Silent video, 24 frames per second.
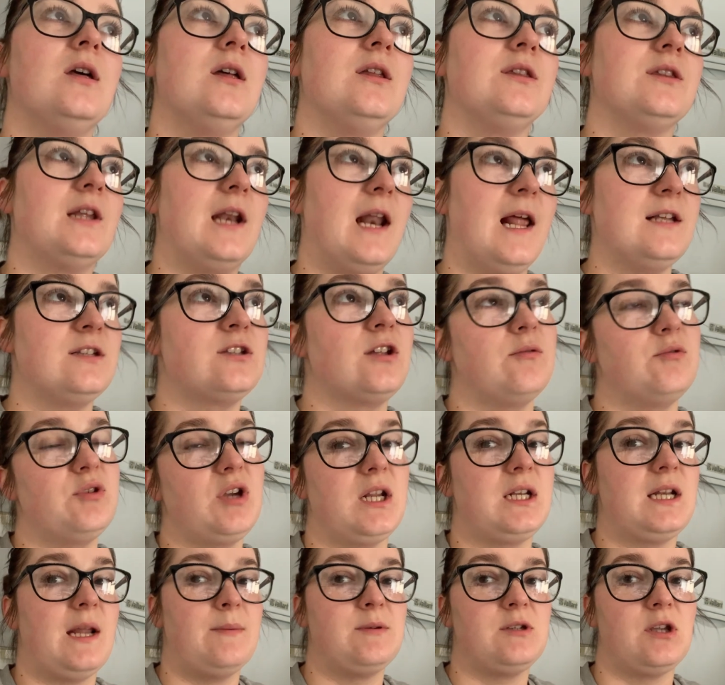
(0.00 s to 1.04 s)
the last time she
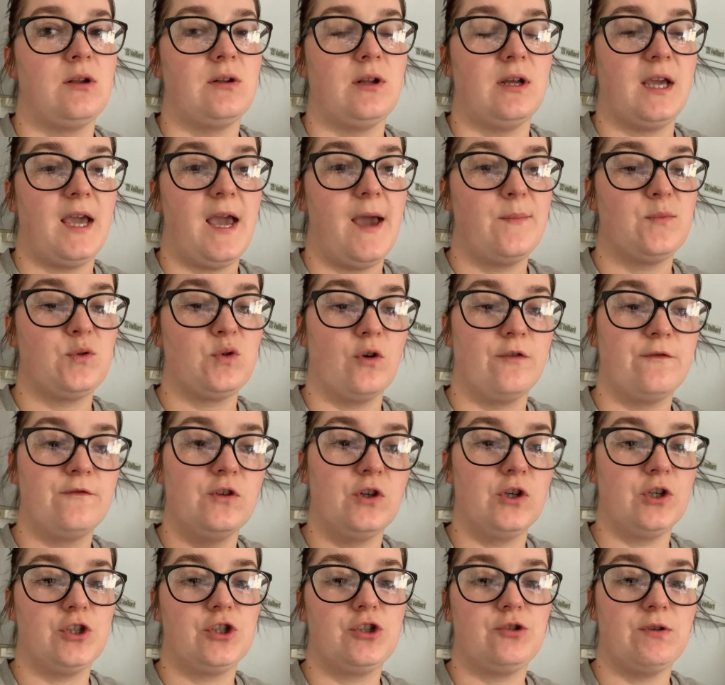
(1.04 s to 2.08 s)
had an episode, I kept her off
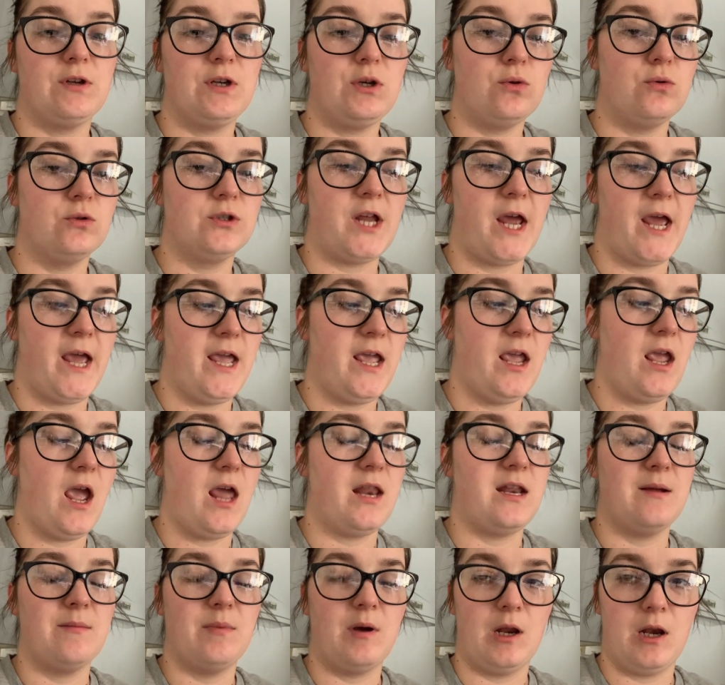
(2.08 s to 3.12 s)
nursery all day,
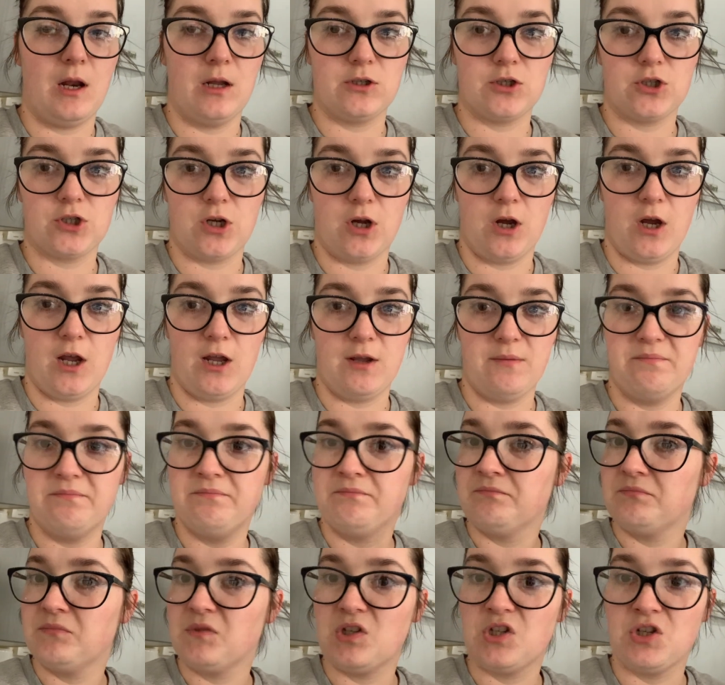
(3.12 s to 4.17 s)
and then by lunchtime,
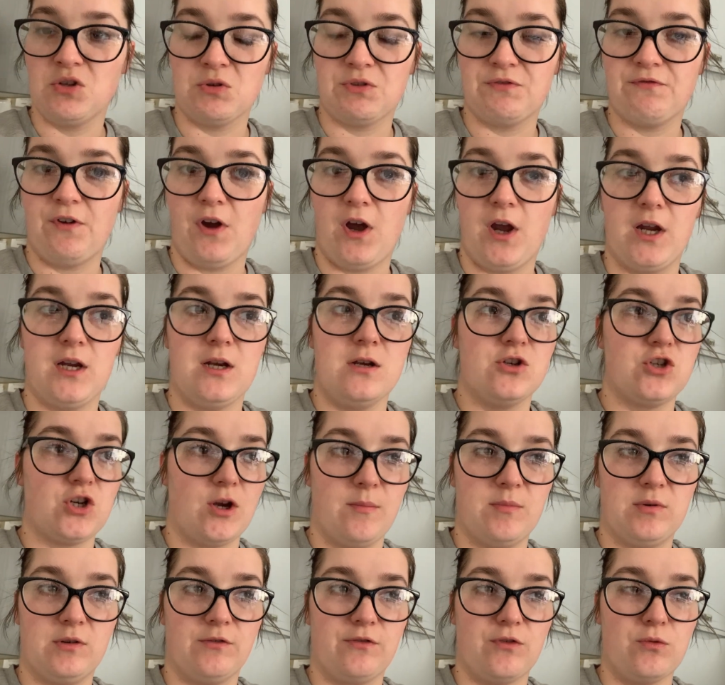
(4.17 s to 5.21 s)
she was fine,
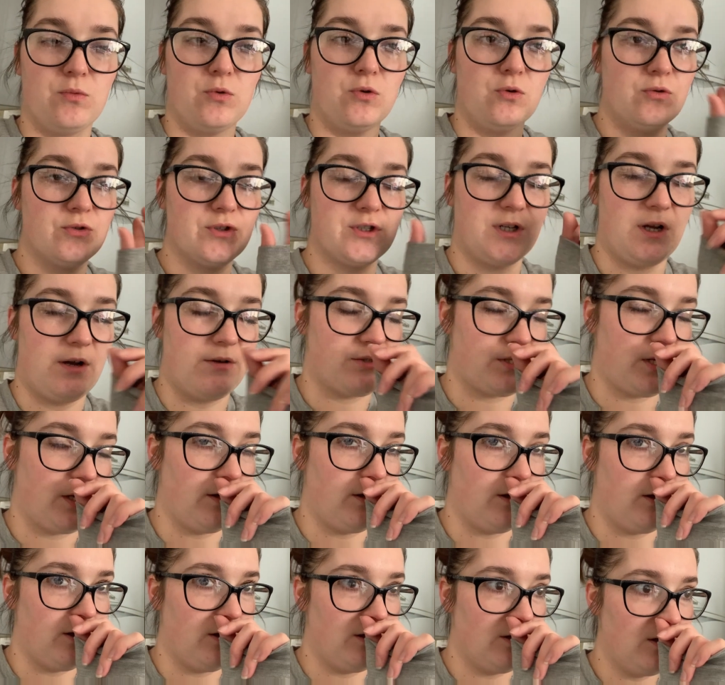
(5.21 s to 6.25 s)
jumping off the walls, and I was like,
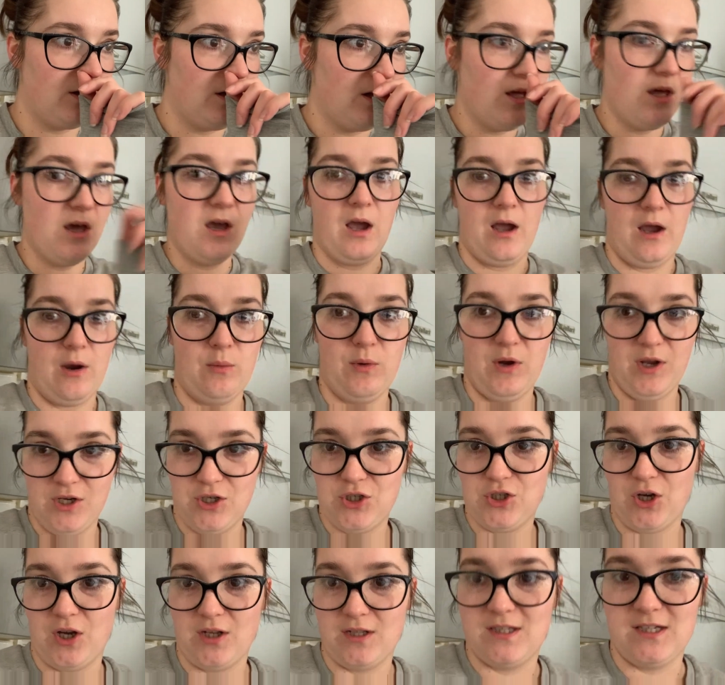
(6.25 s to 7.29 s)
oh, I
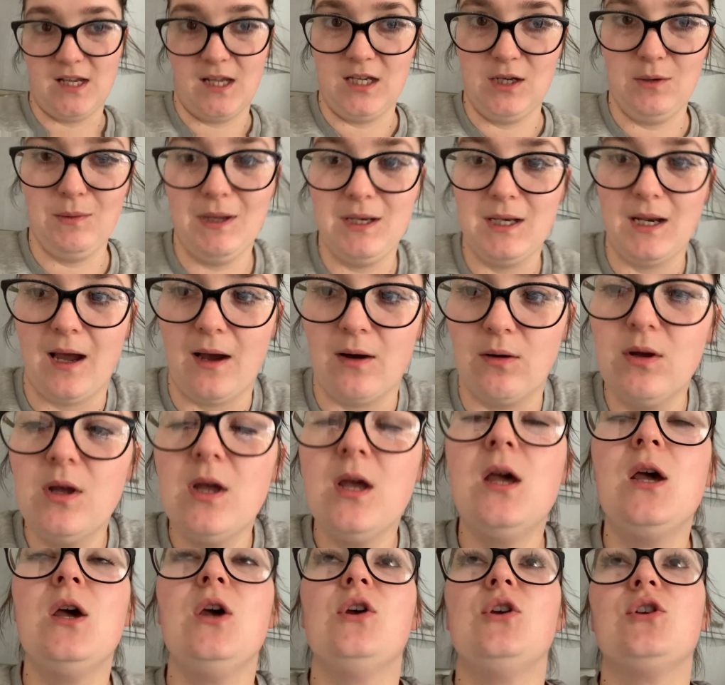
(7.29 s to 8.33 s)
wish I'd sent you in now.
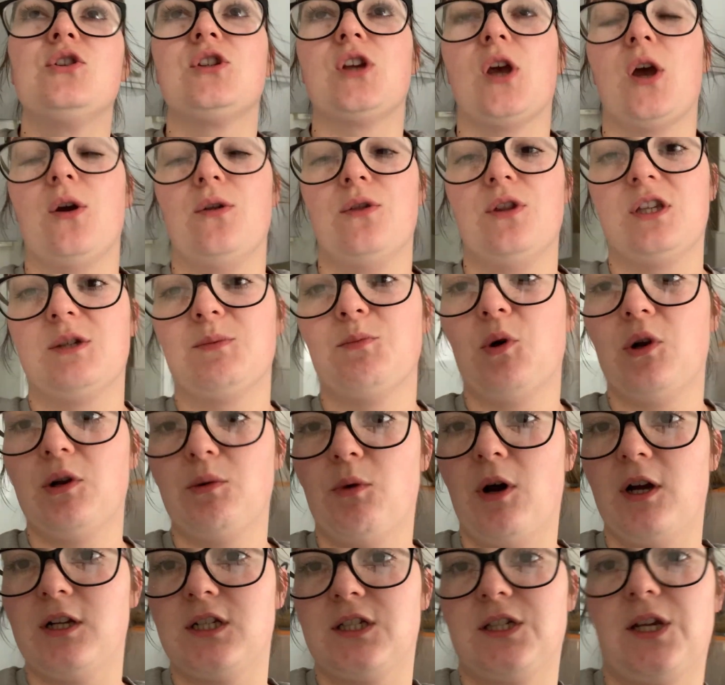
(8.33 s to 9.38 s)
So this morning,
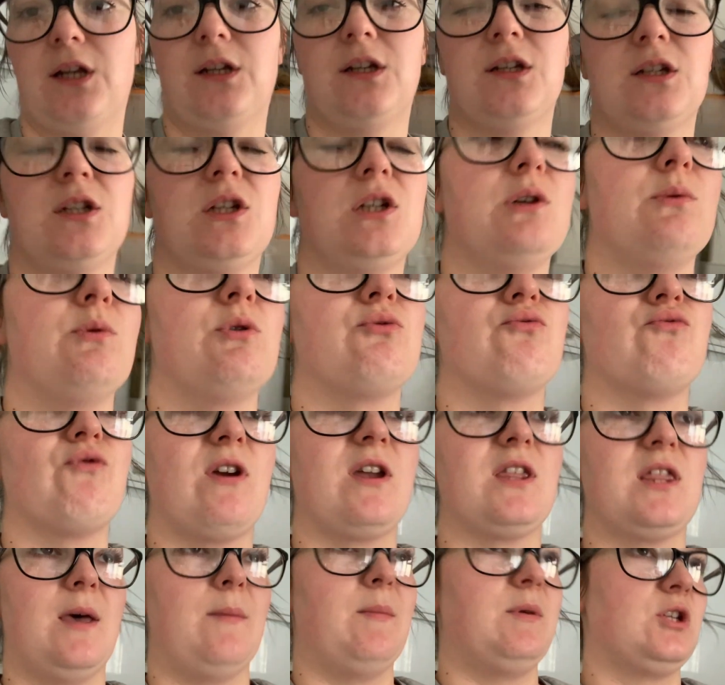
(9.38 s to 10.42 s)
what I decided to do was
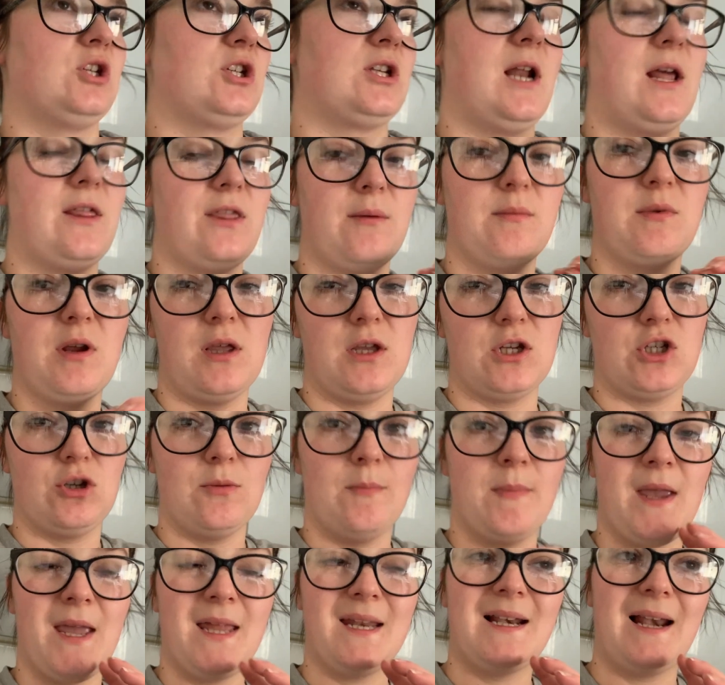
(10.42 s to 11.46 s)
ring them and just let them know that she'd
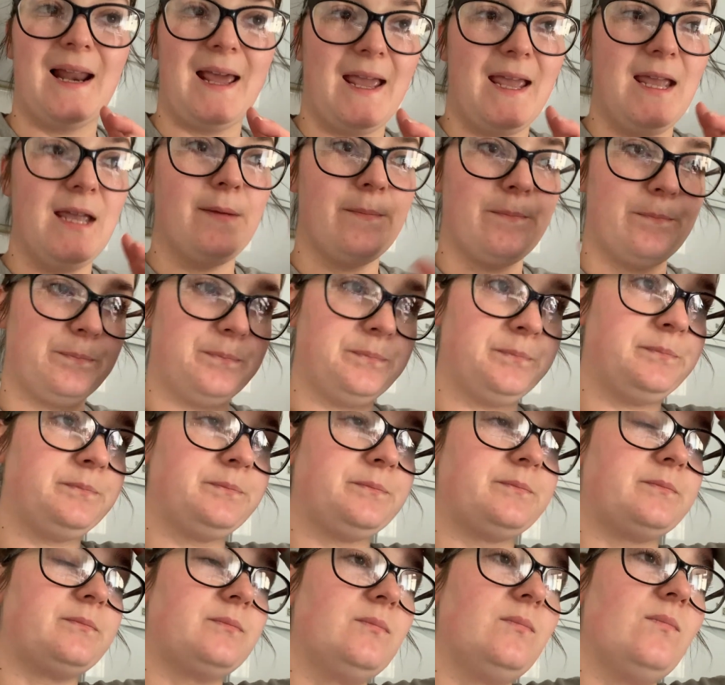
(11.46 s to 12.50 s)
be in late,
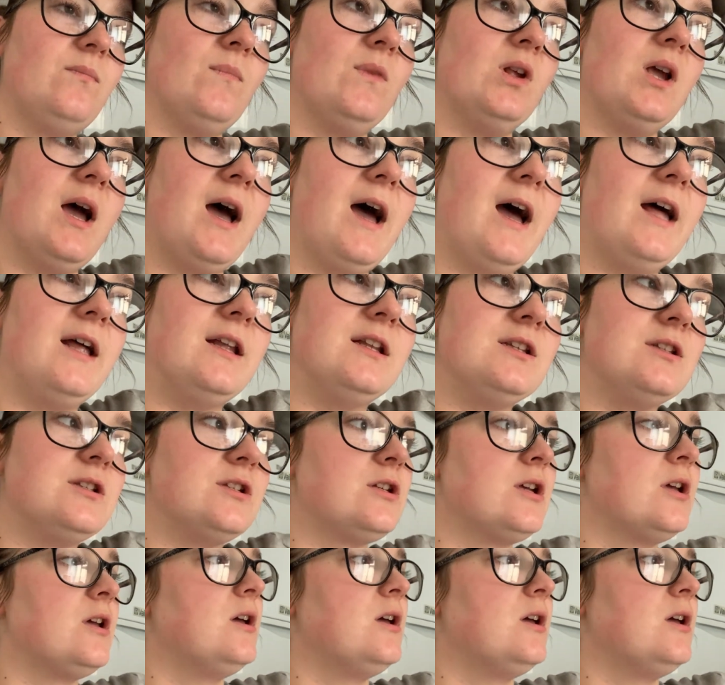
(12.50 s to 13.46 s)
and